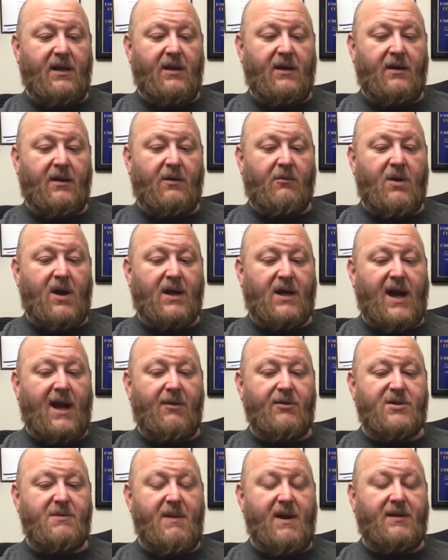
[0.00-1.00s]
and Rock
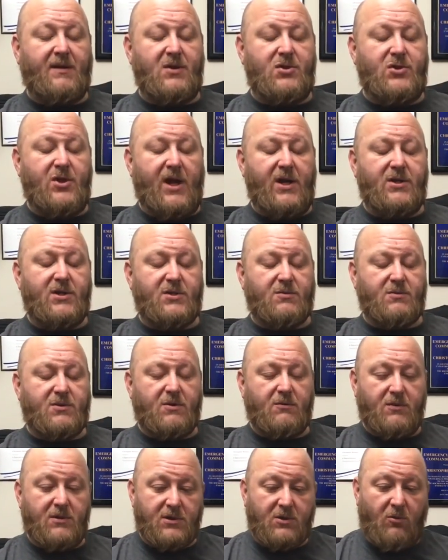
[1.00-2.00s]
Island to make these changes
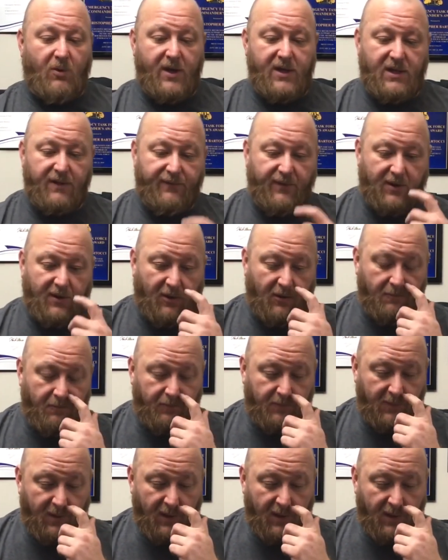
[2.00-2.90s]
was quite difficult.